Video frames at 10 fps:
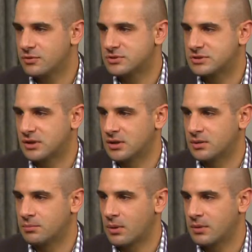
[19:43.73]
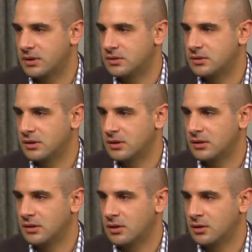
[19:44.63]
was uh, probably
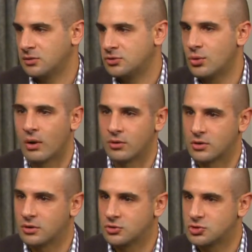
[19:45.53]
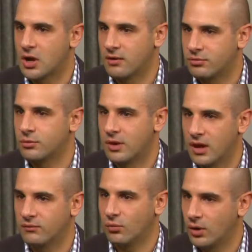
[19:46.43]
a two-hour drive mm -hmm. through
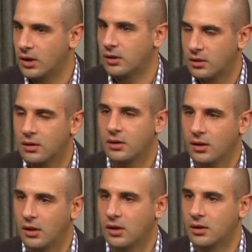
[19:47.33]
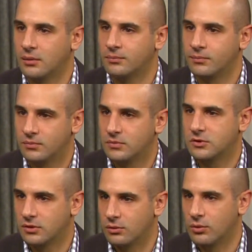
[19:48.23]
convoy mm -hmm. um,
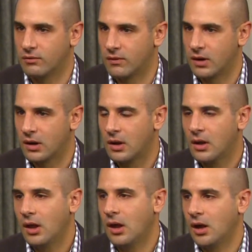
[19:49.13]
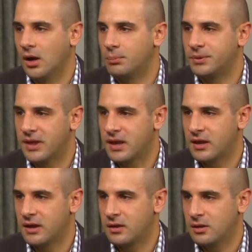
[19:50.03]
to the river, uh, but they
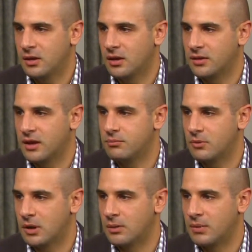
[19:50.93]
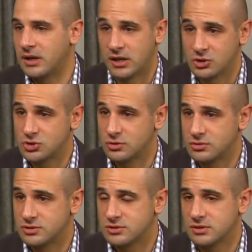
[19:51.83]
had uh, they had uh, many
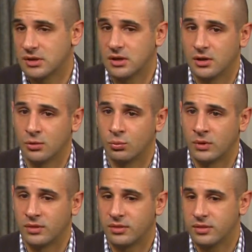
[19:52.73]
issues uh, with